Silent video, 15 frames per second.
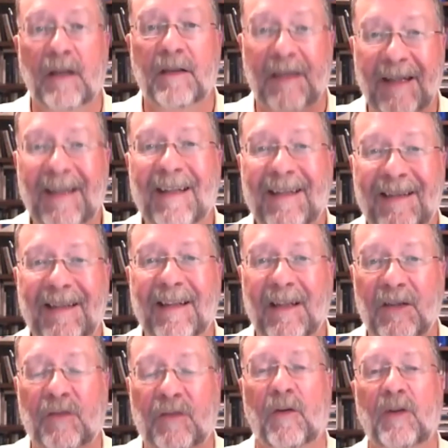As easy
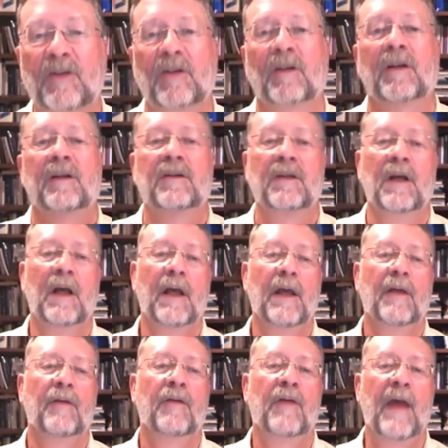as frictionless,
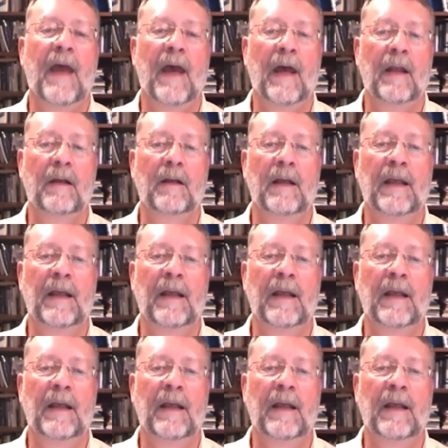then